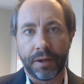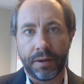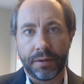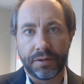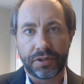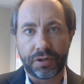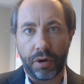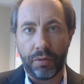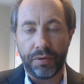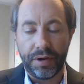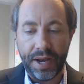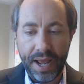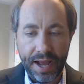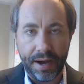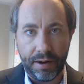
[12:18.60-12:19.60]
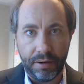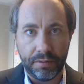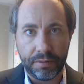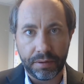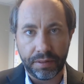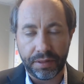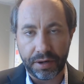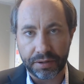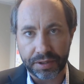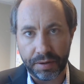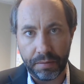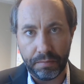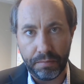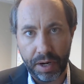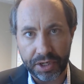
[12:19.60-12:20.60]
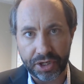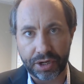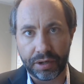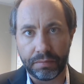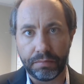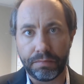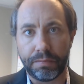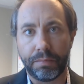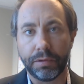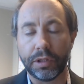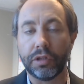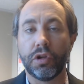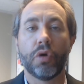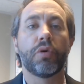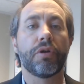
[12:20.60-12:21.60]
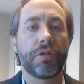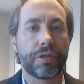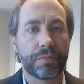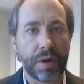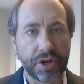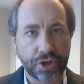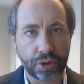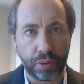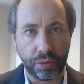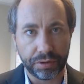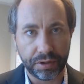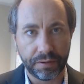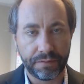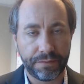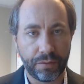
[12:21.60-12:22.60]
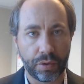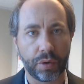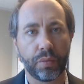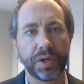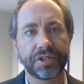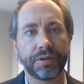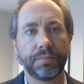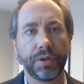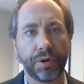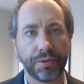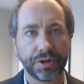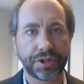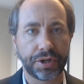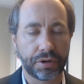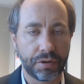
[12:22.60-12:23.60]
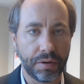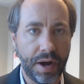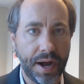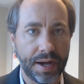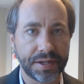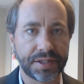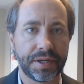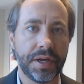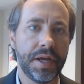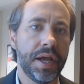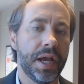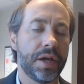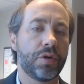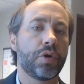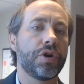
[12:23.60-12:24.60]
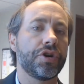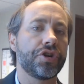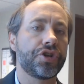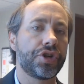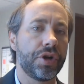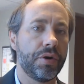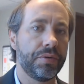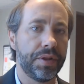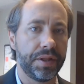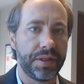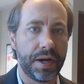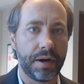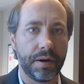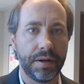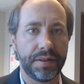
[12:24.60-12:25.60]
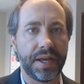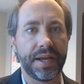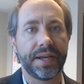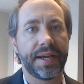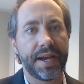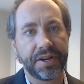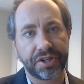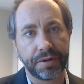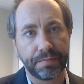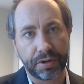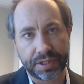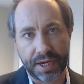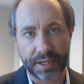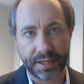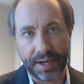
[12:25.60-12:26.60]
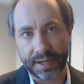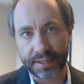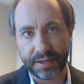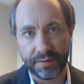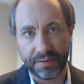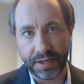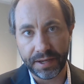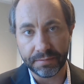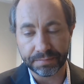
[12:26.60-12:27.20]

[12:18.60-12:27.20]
So now, there's much lower threshold for whistleblowers to cross in order to show that they engaged in protected activity.